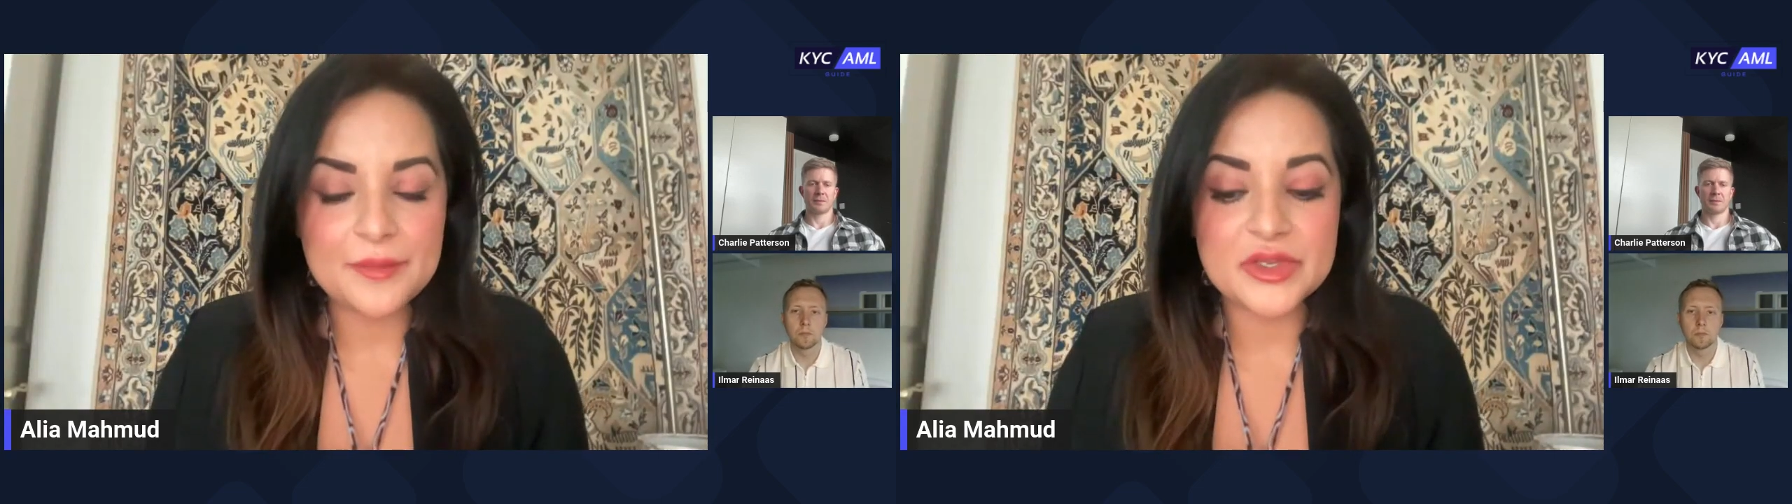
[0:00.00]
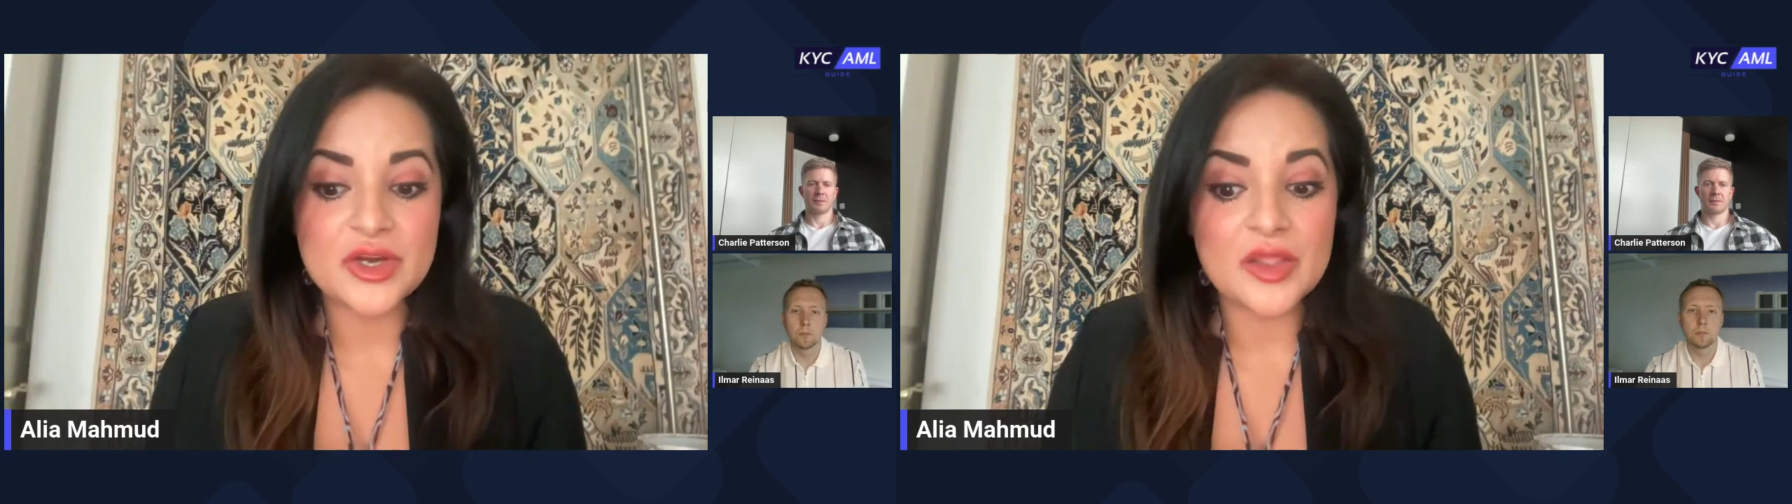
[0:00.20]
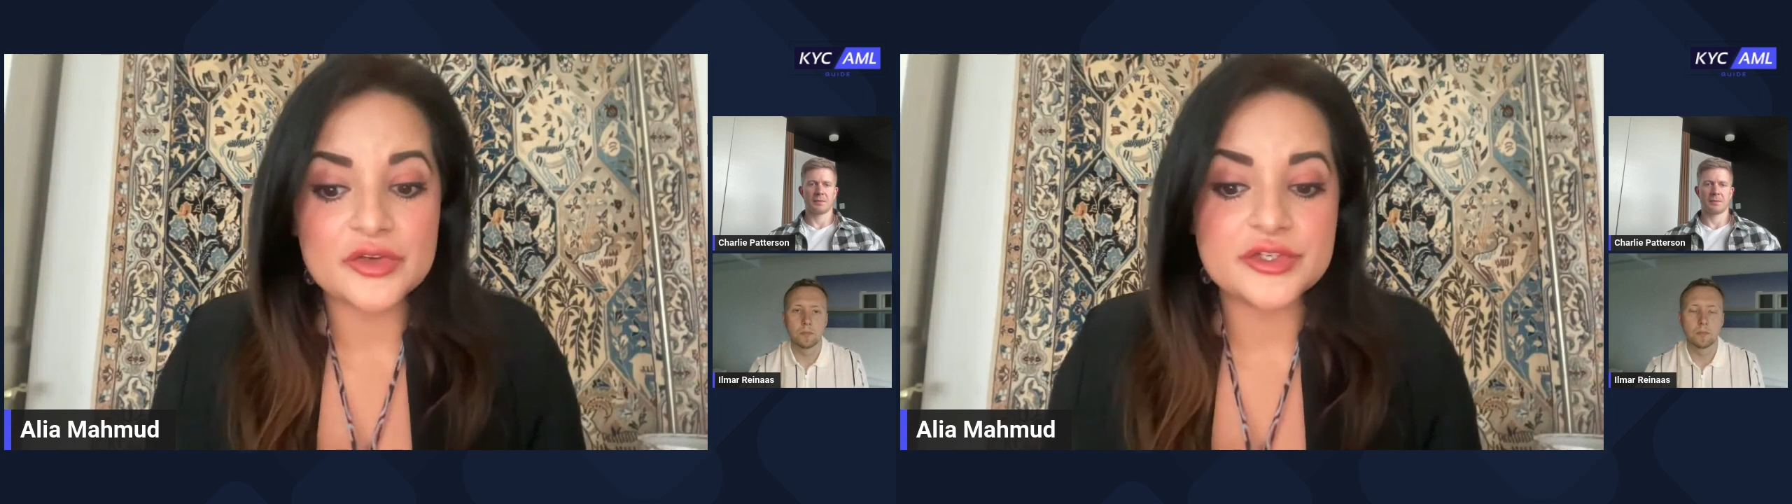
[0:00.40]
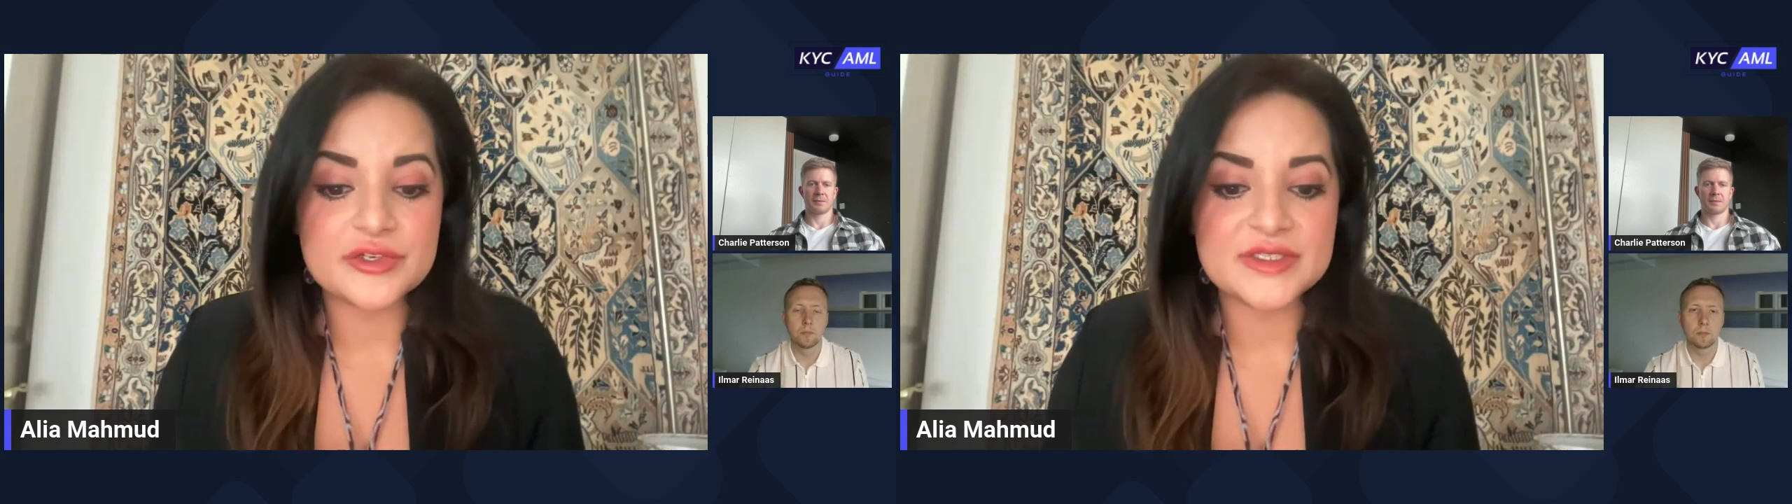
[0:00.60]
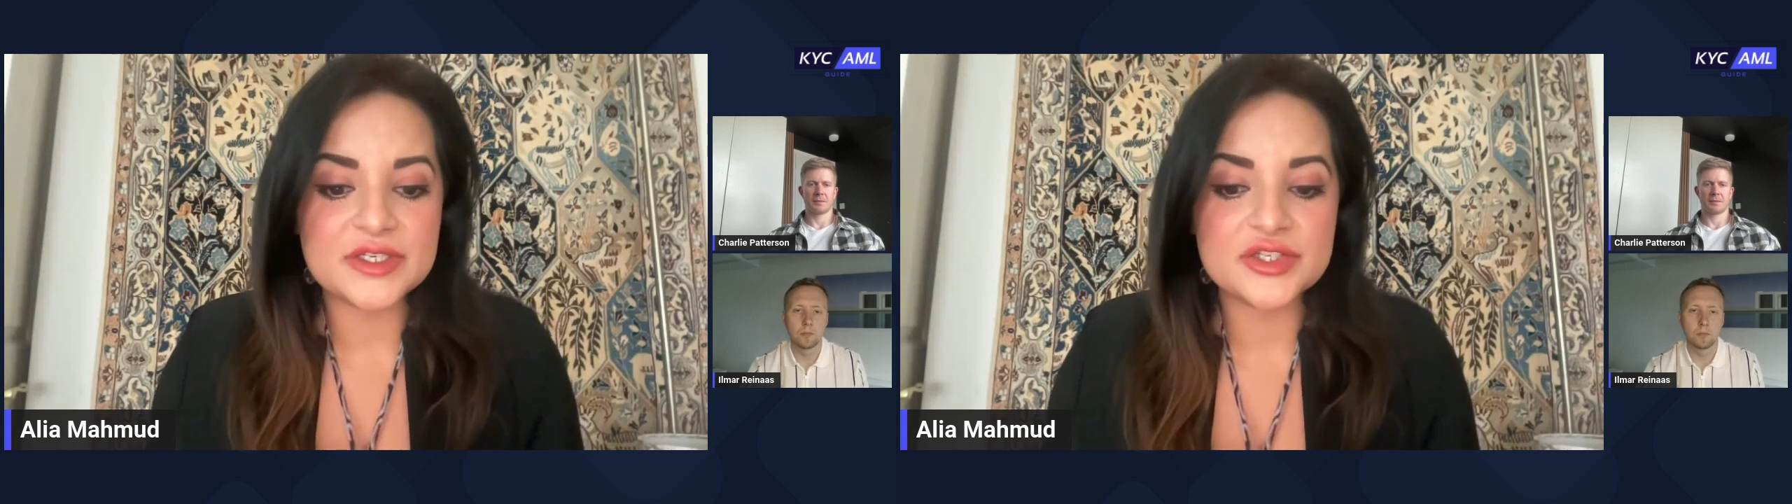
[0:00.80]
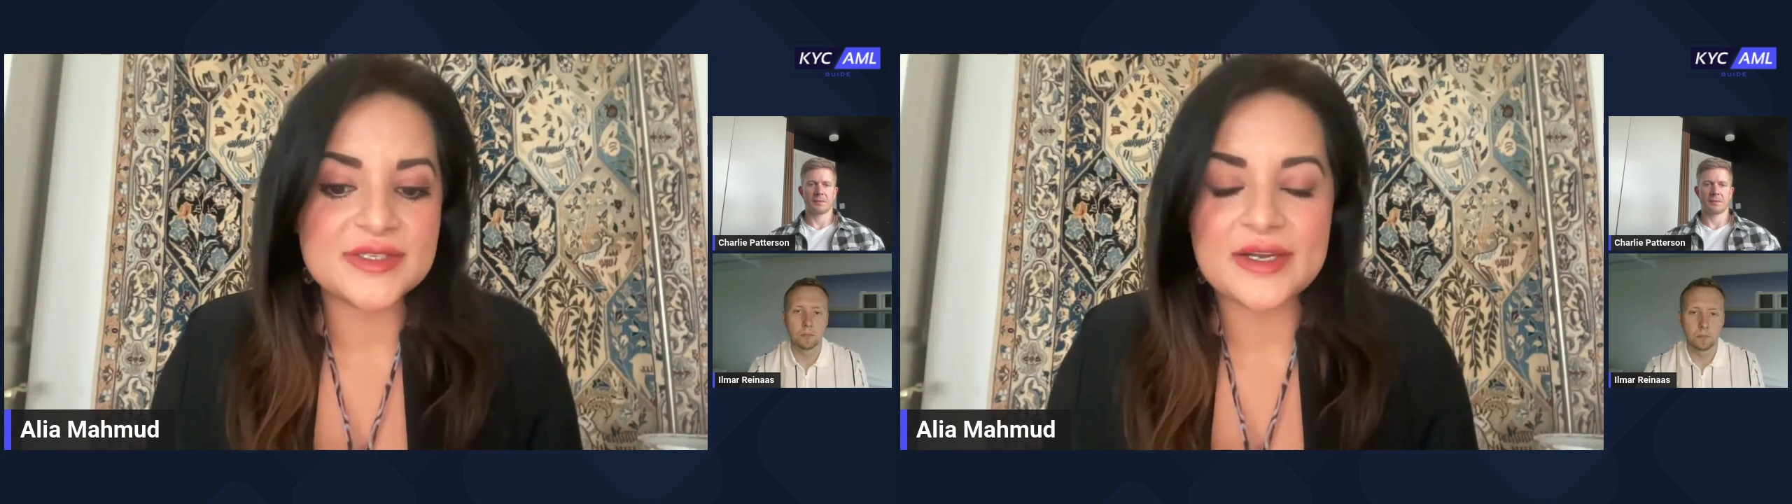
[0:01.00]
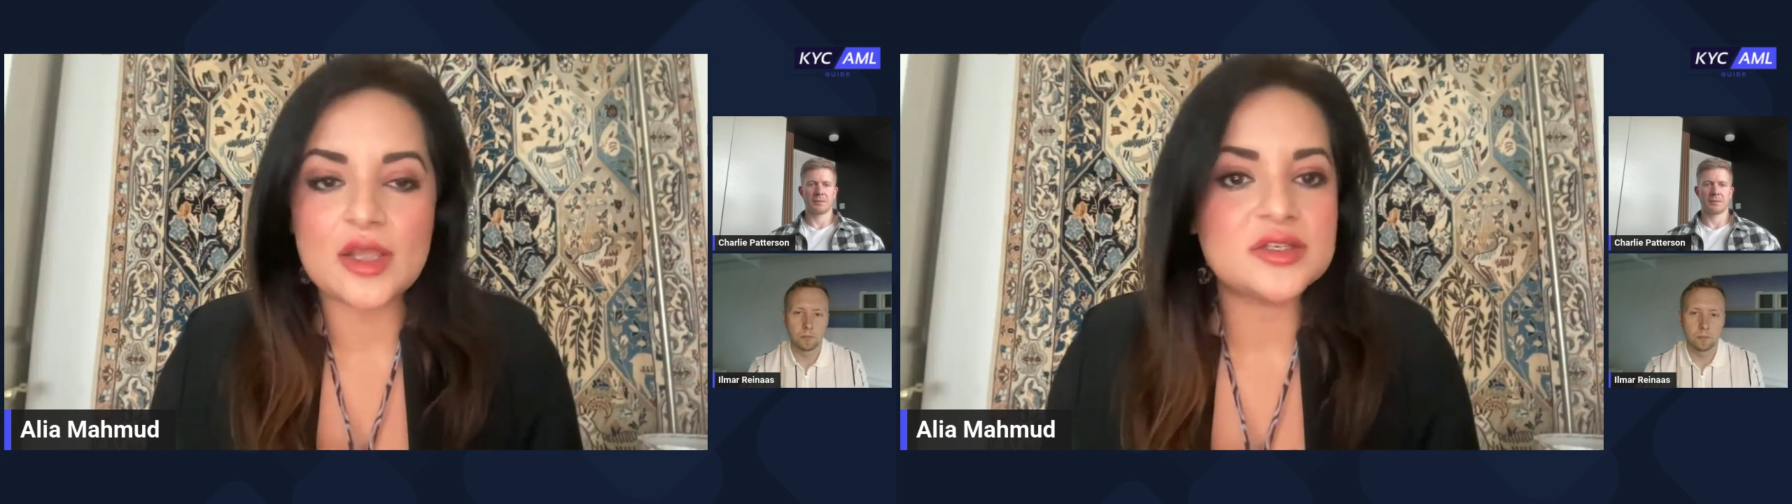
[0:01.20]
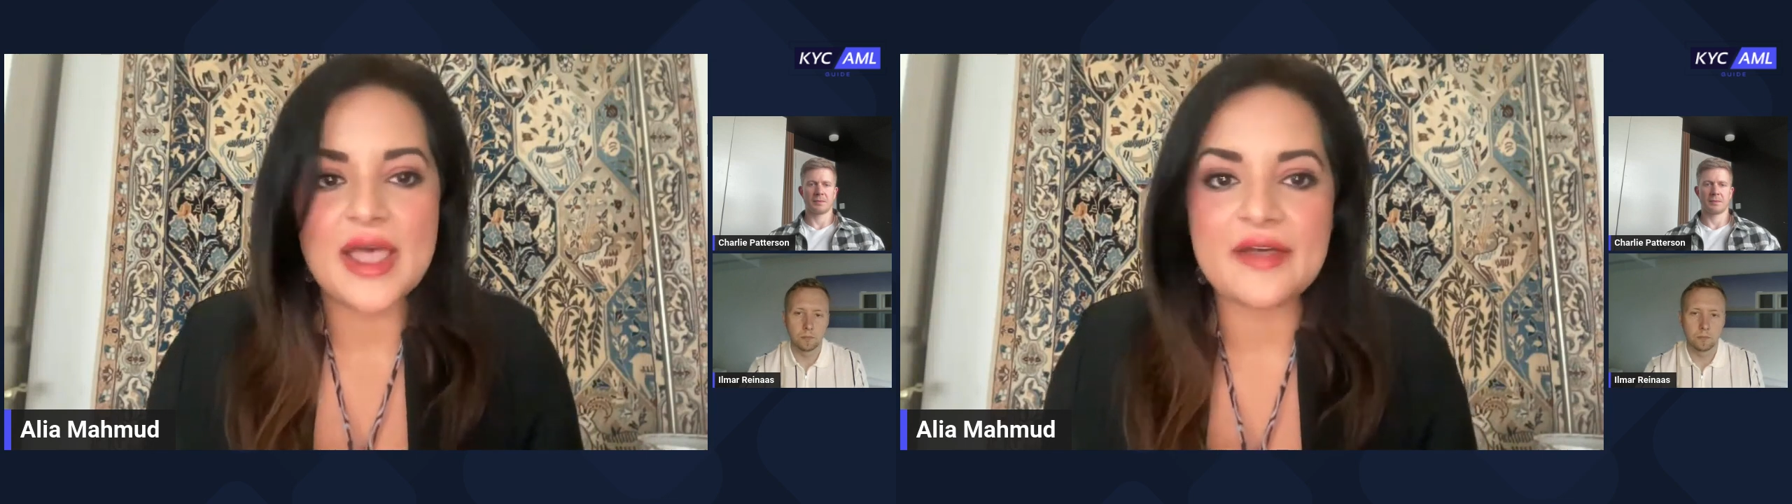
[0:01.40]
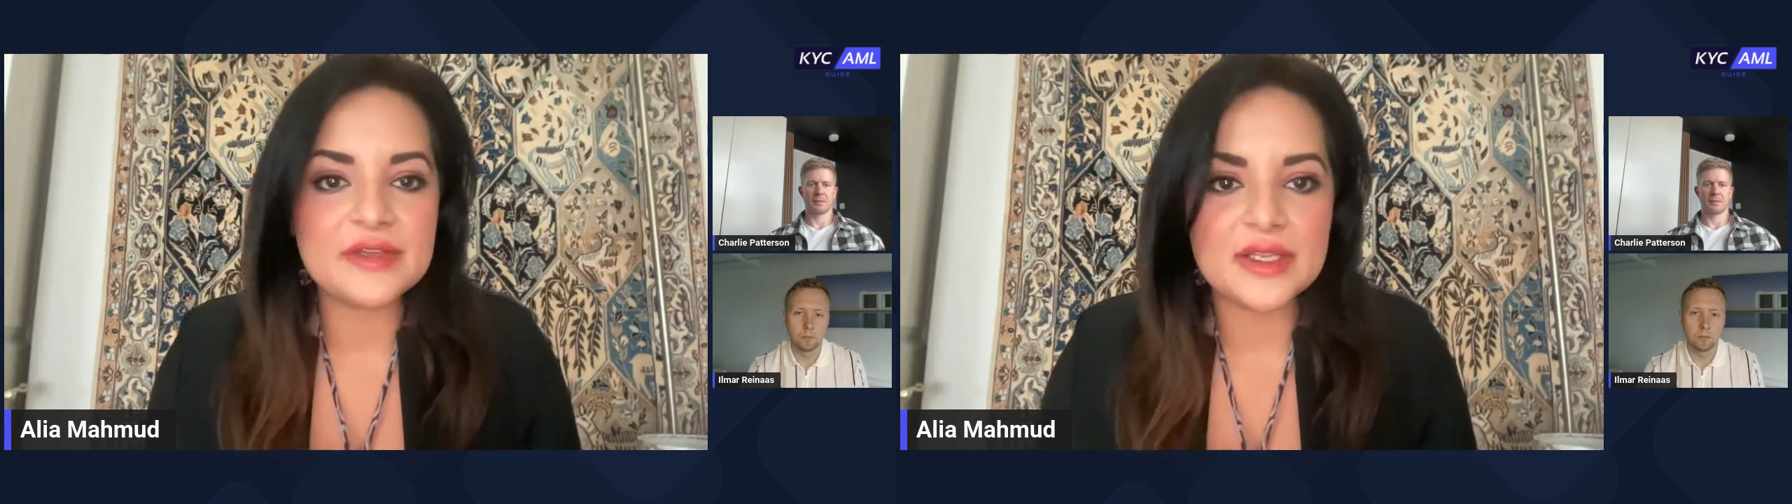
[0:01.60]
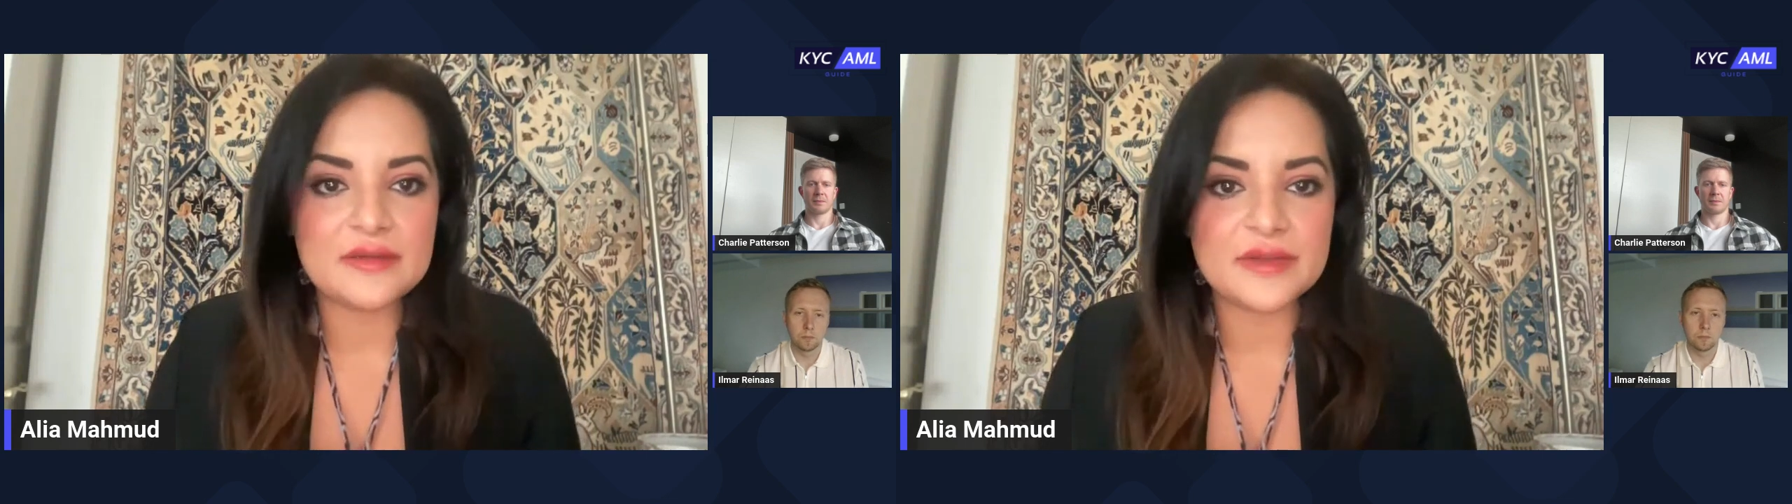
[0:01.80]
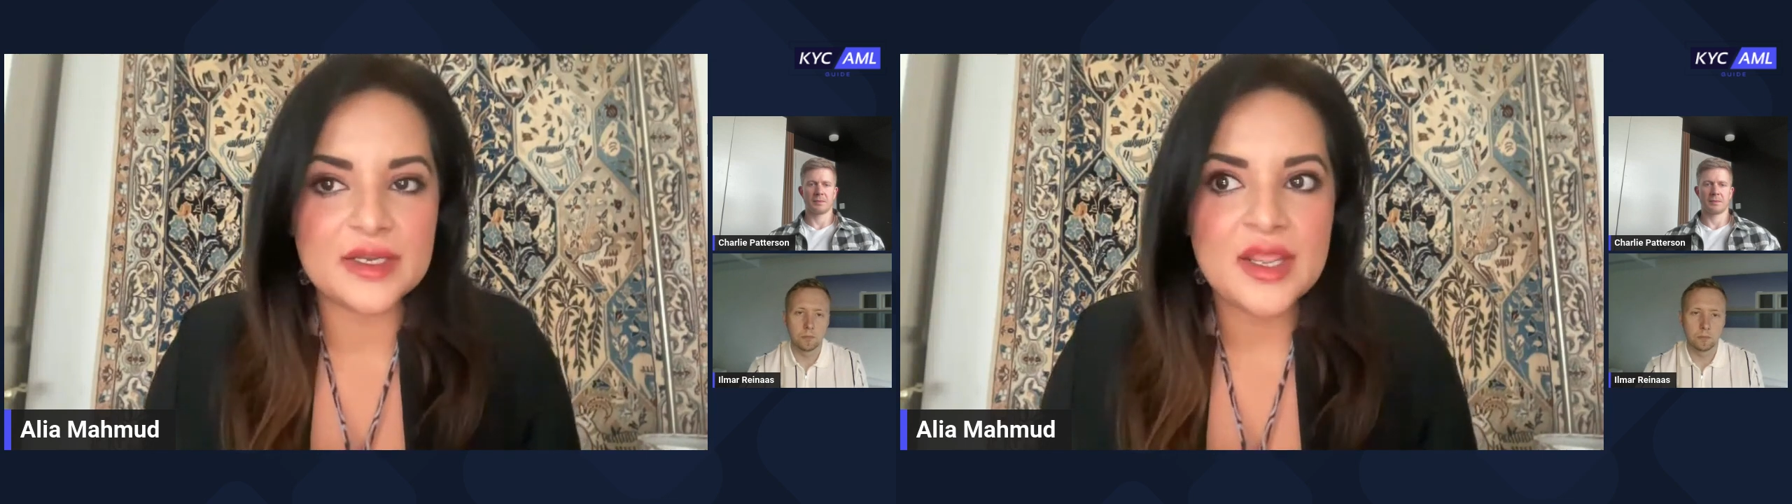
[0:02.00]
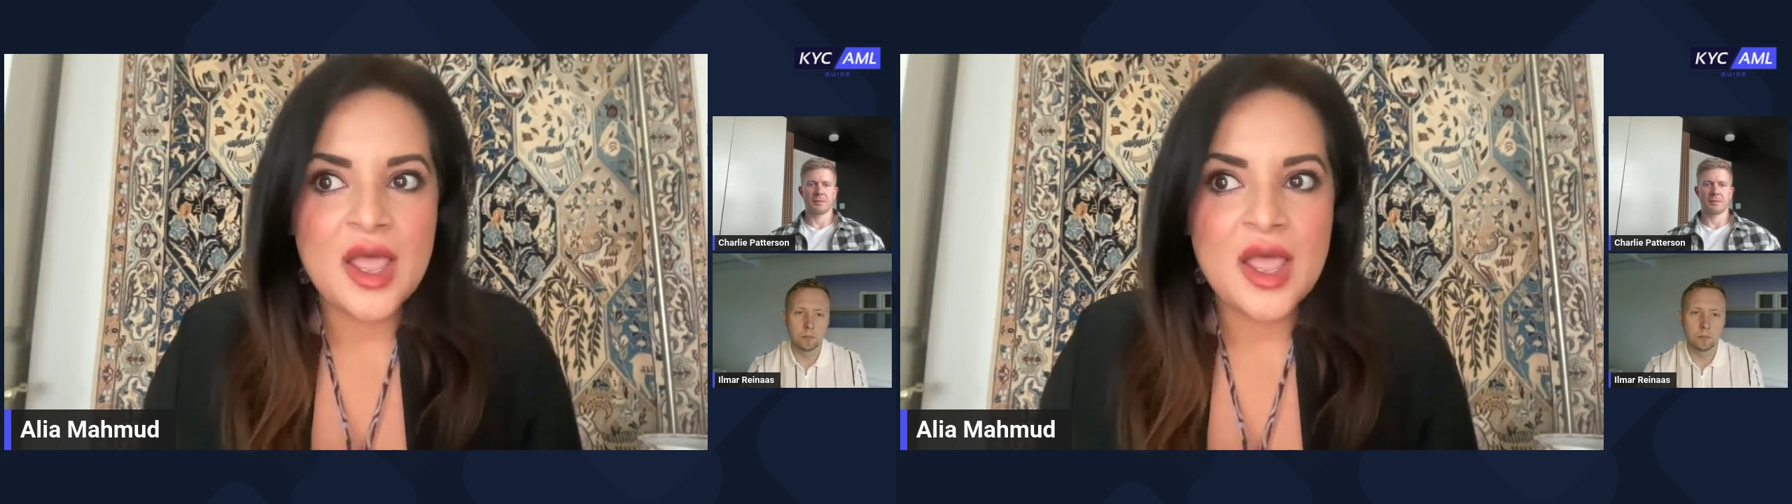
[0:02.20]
there are other jurisdictions that haven't even